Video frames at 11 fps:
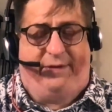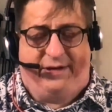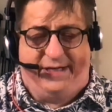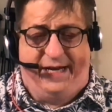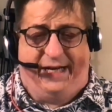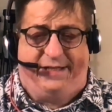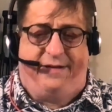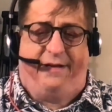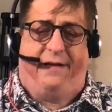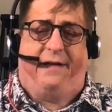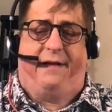next,
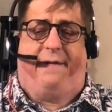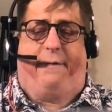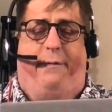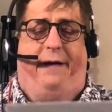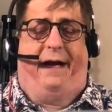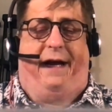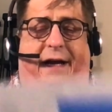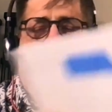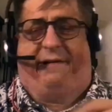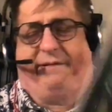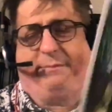we
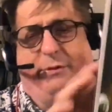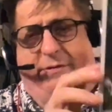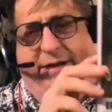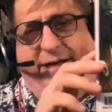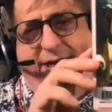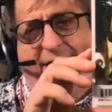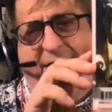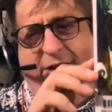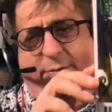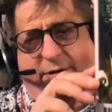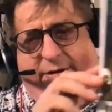have Moon Knight
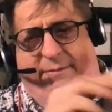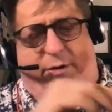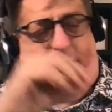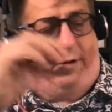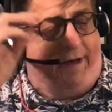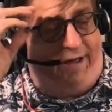Annual number one.